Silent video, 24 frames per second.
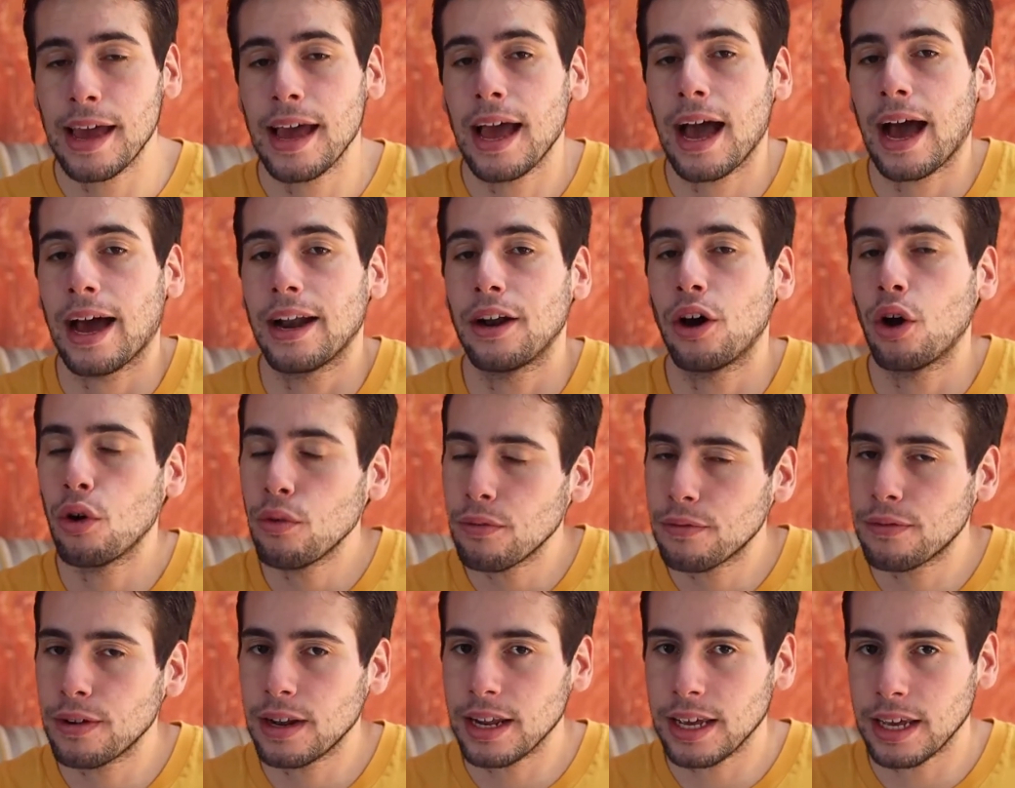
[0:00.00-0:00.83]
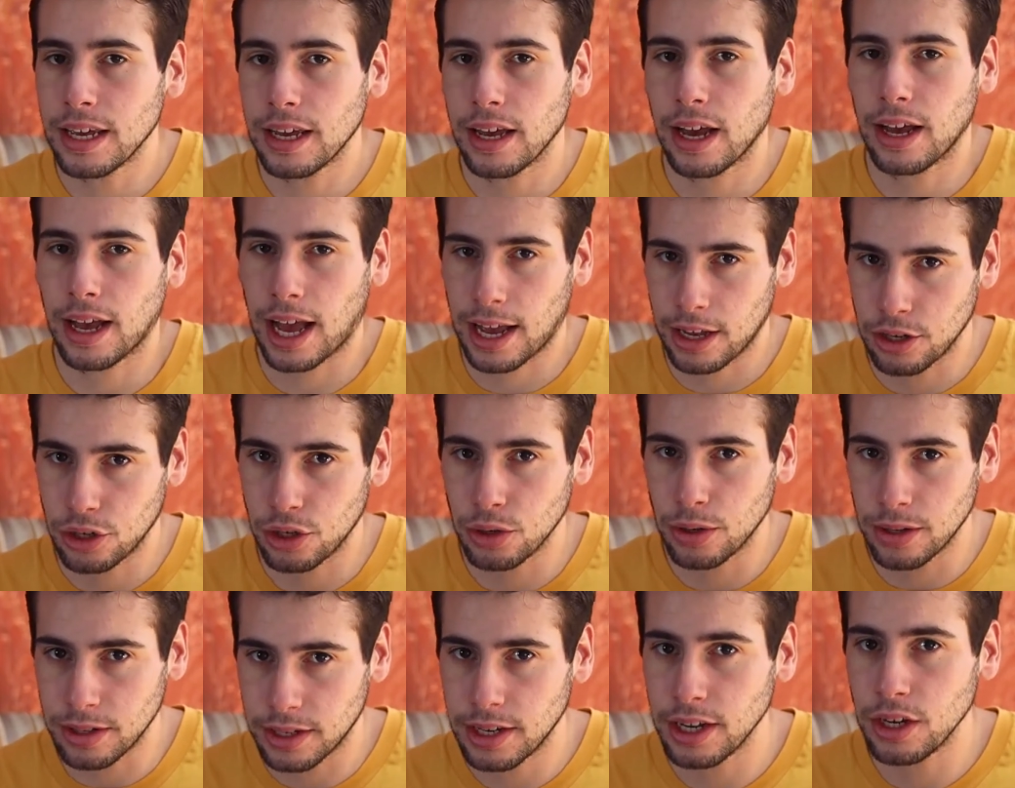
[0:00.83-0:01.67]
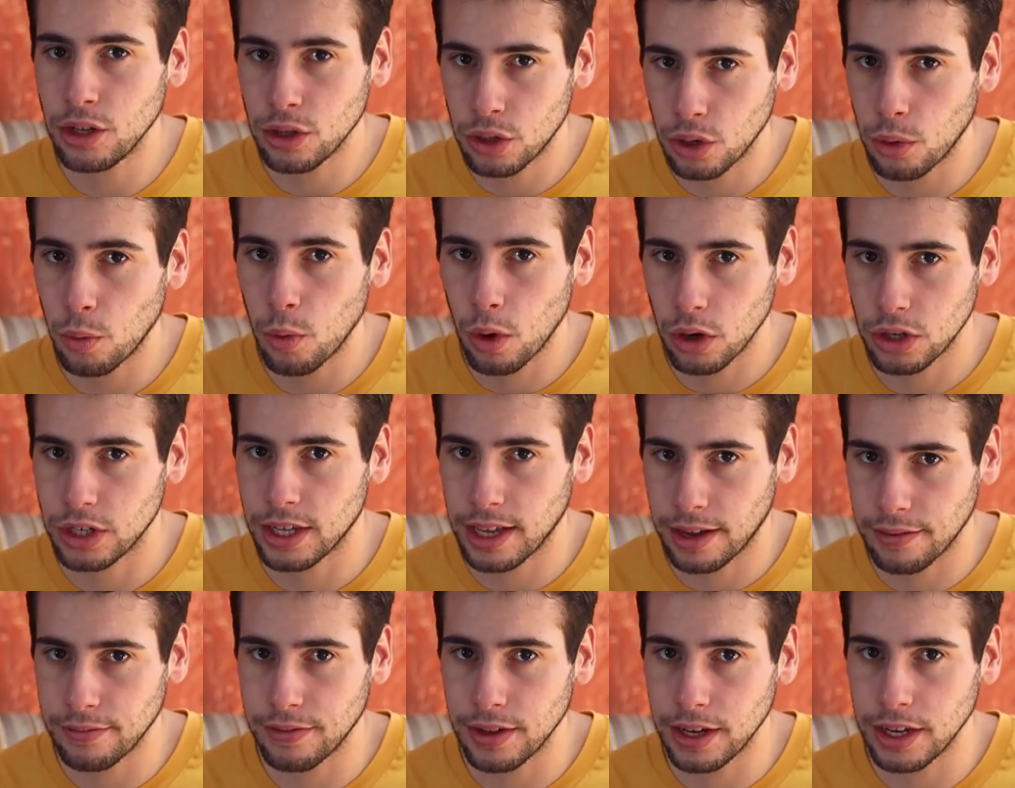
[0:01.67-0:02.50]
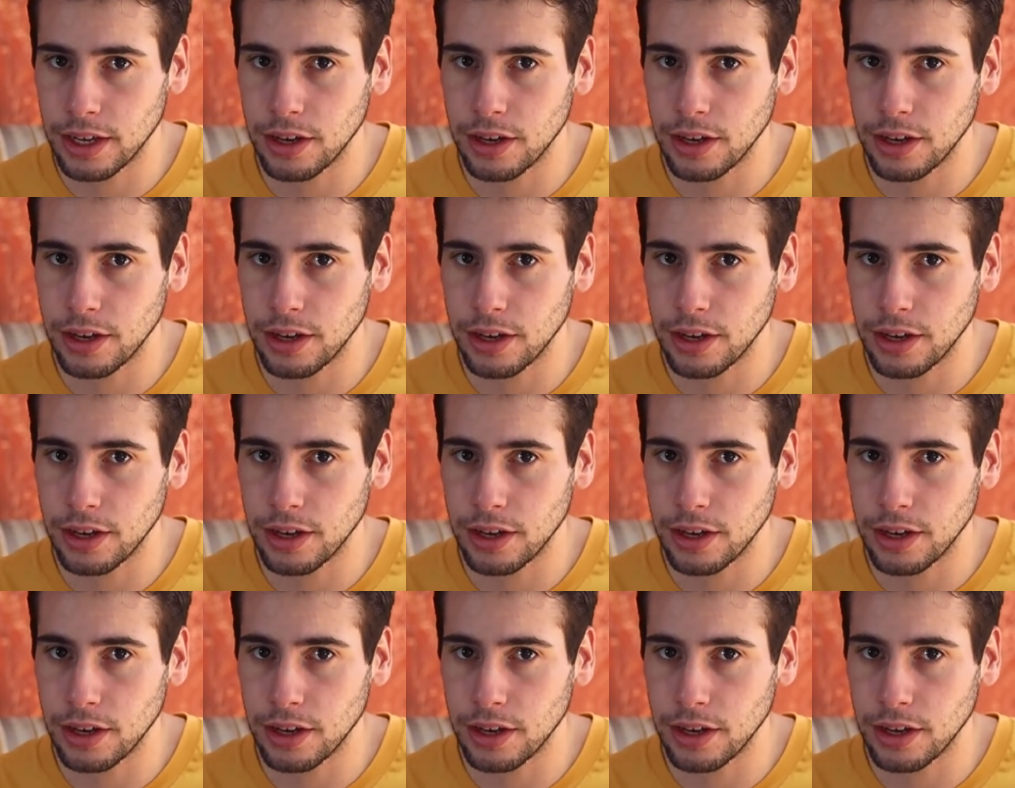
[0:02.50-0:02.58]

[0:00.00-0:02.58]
And hopefully, as you continue to watch this